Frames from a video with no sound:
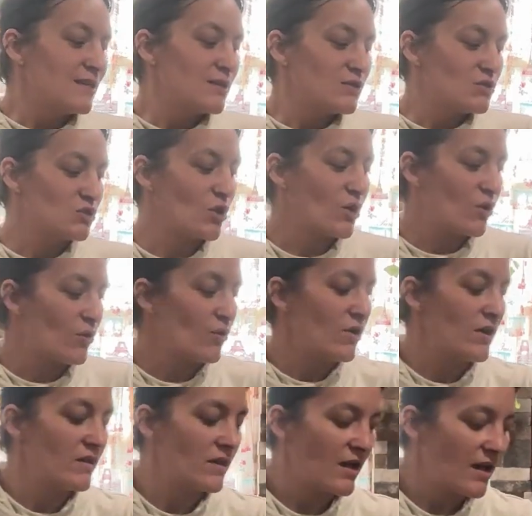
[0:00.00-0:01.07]
So
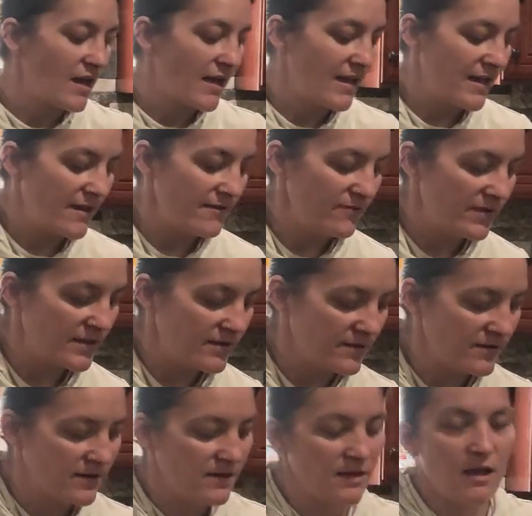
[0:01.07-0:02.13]
I have
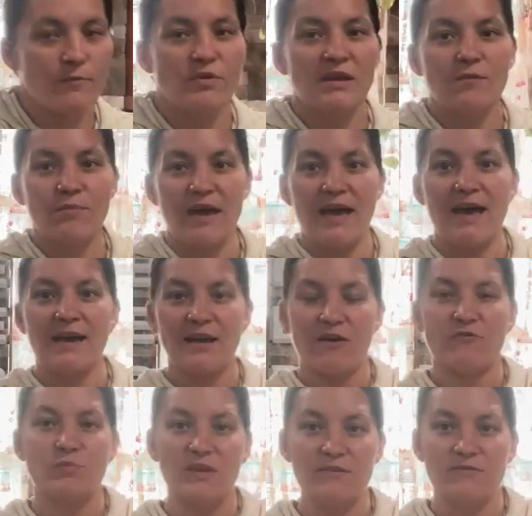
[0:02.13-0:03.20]
here a big bag
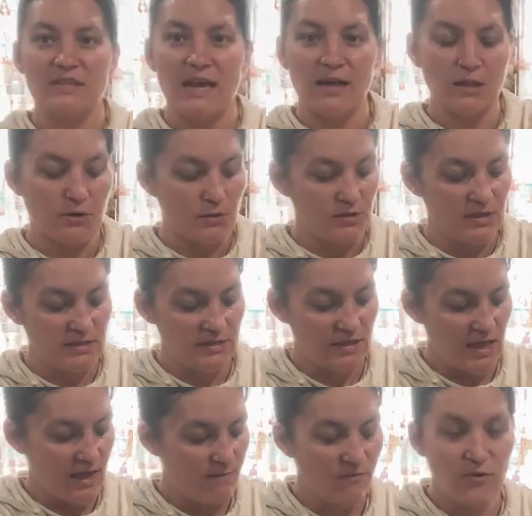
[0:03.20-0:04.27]
of beef tallow. This
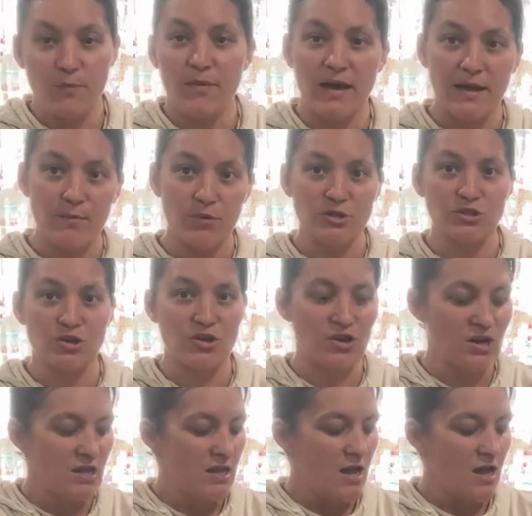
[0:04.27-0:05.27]
came from my butcher.